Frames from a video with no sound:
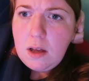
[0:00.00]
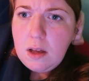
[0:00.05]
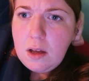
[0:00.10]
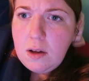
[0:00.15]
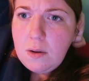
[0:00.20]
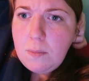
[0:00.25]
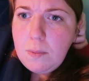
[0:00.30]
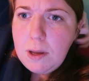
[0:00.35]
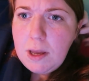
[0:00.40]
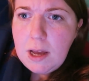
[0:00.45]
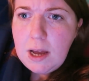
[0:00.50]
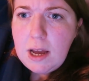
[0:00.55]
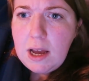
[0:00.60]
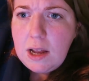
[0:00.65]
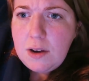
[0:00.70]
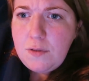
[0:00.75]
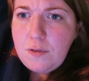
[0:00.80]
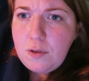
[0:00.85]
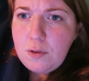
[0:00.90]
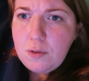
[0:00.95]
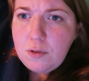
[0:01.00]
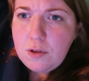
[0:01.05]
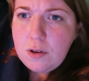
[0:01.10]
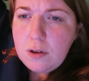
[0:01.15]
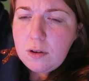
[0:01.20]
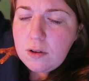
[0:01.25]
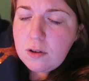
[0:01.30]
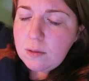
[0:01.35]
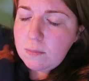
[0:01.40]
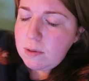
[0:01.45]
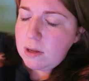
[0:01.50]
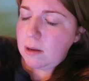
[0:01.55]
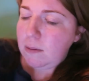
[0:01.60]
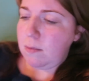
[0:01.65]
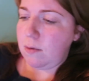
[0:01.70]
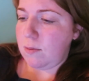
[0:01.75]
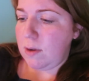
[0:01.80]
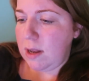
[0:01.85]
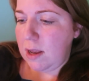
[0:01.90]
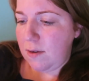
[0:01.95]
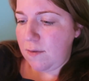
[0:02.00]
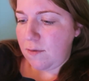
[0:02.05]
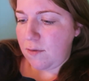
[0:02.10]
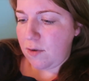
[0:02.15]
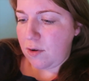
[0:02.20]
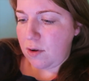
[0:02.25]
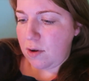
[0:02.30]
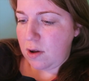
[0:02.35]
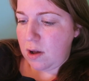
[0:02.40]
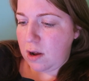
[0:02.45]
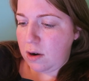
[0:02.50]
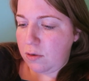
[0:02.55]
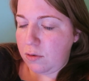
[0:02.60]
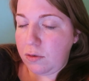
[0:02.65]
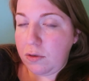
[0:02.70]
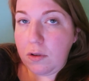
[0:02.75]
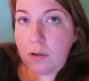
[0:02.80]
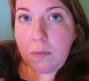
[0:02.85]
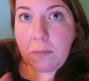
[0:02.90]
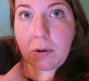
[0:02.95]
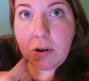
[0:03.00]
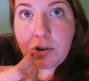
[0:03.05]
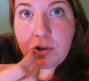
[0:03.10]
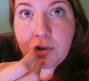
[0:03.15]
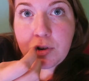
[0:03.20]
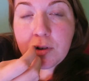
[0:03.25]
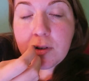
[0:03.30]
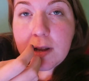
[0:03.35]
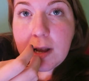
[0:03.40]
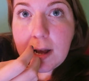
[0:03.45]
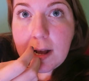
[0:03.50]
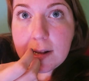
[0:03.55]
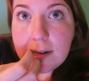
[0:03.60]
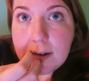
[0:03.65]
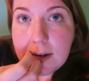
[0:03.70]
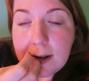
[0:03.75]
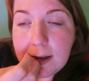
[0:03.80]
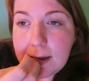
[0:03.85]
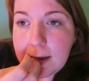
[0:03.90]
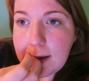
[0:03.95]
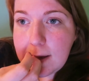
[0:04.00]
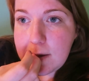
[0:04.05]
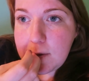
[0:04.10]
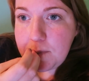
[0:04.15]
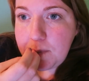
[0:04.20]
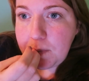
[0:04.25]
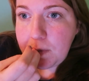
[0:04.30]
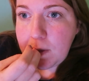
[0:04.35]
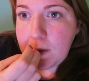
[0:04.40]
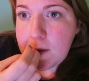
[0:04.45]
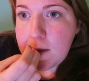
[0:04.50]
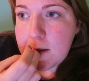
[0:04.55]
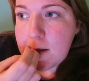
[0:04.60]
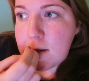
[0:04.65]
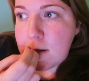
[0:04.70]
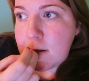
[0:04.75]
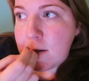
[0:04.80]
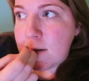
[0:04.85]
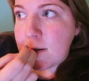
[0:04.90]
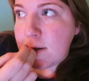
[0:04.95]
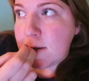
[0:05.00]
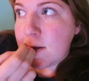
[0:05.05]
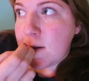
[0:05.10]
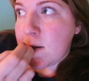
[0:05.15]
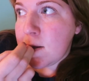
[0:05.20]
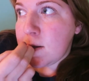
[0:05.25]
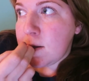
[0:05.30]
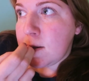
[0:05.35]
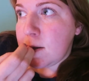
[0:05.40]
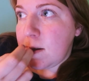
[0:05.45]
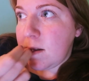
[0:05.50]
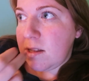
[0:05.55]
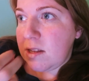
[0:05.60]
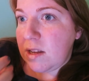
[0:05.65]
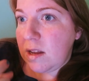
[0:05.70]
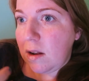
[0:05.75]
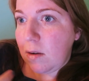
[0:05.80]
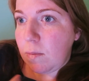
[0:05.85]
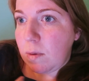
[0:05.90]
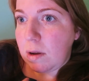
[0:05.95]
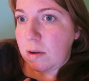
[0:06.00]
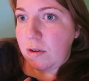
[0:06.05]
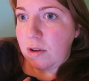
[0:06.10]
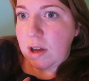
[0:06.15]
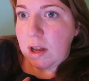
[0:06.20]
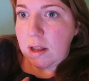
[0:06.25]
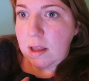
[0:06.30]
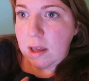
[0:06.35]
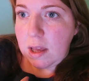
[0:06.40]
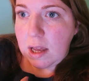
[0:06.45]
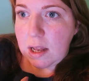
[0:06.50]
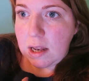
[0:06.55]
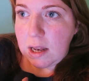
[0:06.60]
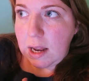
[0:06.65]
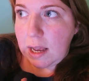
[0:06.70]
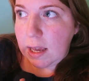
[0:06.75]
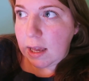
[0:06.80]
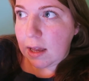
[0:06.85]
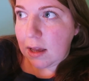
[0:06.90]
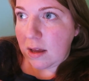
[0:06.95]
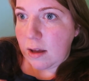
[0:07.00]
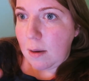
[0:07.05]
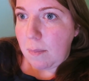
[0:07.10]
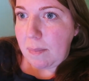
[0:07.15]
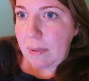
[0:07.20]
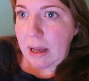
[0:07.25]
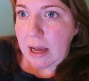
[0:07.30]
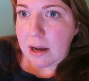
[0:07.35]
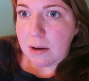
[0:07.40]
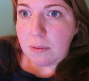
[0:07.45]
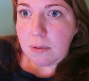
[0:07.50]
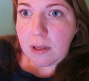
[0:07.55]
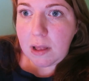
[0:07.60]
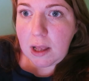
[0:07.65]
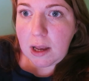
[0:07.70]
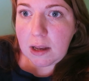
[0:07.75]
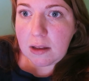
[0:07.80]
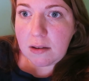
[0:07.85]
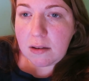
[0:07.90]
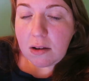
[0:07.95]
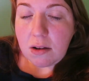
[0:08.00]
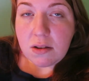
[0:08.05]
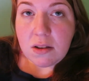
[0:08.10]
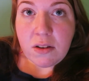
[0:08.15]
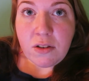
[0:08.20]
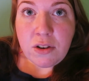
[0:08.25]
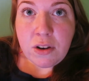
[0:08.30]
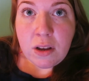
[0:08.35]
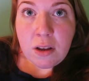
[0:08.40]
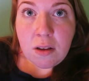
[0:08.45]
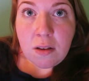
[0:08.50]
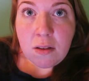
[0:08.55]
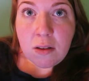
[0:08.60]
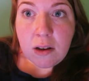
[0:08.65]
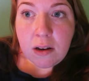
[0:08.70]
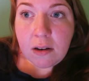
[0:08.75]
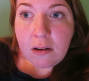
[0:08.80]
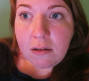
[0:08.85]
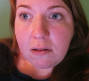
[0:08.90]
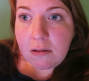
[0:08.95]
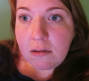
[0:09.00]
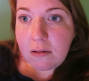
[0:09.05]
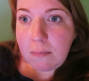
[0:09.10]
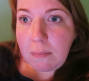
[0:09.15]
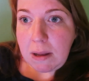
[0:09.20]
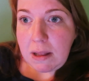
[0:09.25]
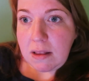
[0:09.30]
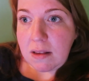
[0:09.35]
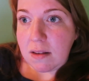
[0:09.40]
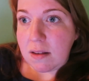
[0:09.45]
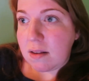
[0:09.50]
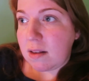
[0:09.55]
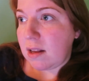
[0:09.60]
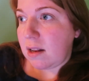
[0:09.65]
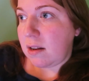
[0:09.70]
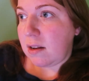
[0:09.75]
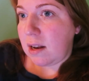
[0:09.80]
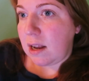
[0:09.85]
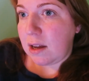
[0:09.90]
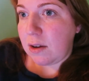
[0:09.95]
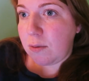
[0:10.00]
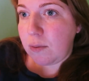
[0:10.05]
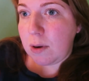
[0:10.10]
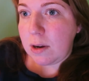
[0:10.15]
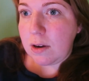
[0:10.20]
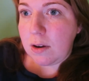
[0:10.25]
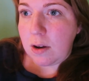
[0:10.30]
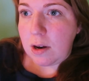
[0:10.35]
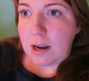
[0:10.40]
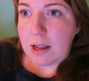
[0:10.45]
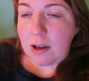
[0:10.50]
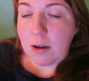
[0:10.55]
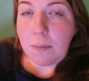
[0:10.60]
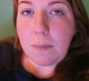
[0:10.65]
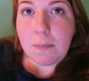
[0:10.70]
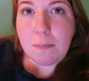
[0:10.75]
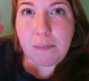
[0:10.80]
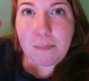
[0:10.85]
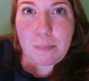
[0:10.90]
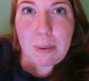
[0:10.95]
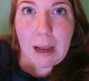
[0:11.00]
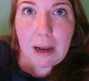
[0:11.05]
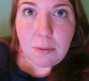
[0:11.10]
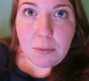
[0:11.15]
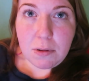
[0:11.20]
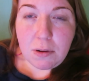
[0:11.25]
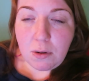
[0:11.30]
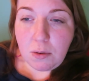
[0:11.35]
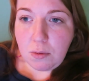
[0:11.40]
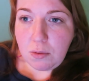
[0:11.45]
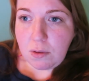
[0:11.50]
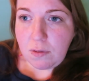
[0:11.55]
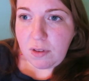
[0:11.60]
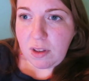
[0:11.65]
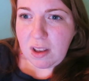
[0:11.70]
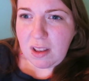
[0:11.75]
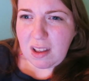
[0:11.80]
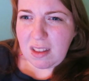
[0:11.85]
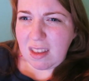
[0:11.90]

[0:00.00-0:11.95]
I had frozen sometimes whenever our local butchers has like a deal where you can get like a pack with like sausages and mince and like quite like a pack with loads of things.